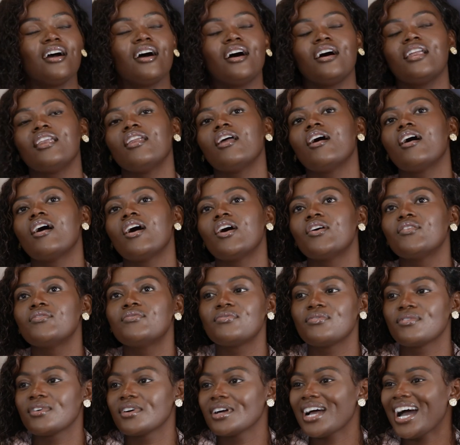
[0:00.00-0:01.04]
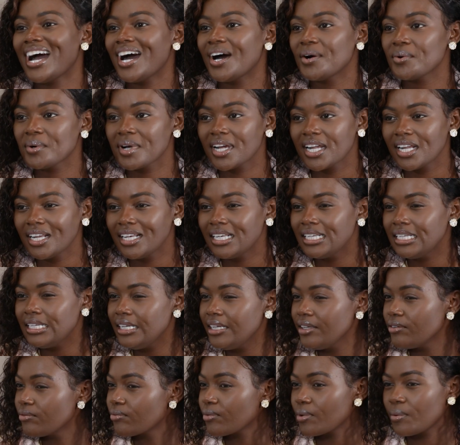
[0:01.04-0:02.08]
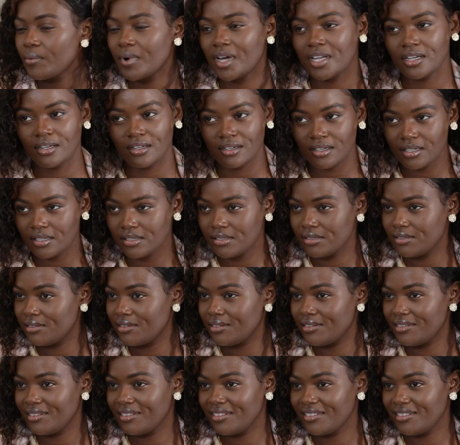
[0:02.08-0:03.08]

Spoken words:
I love how clean Rwanda is.